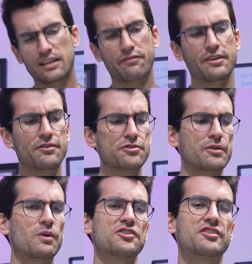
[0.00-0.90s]
Now, if you
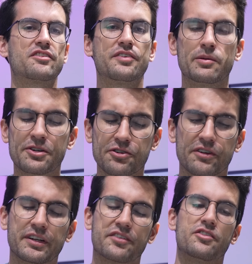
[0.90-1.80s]
enjoyed watching this video, be sure
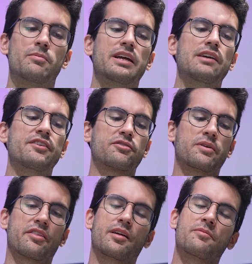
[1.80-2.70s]
to let us know by giving this
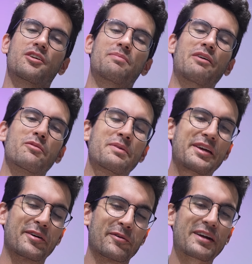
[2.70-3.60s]
one a thumbs up. That would
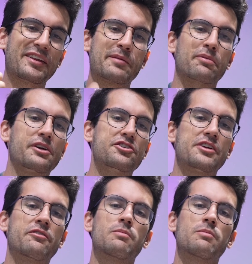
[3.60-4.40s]
be greatly appreciated.